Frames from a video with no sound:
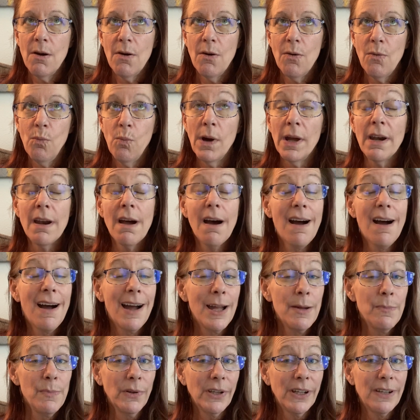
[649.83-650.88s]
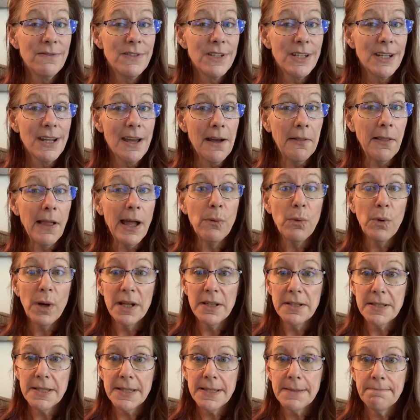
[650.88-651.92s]
what I believed an ally
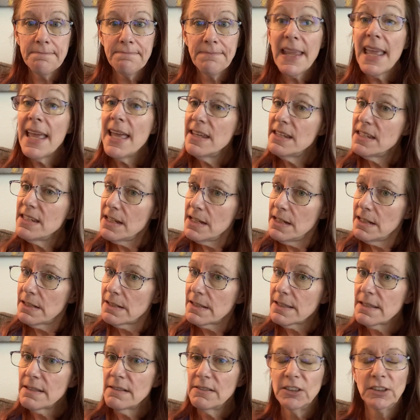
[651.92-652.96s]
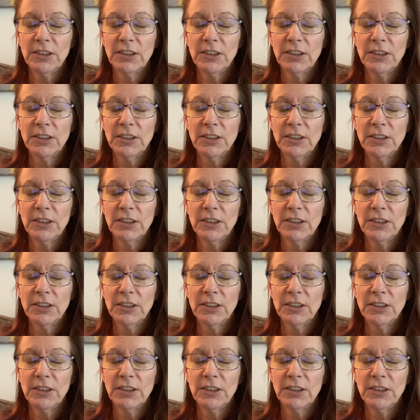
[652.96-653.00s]
was and is.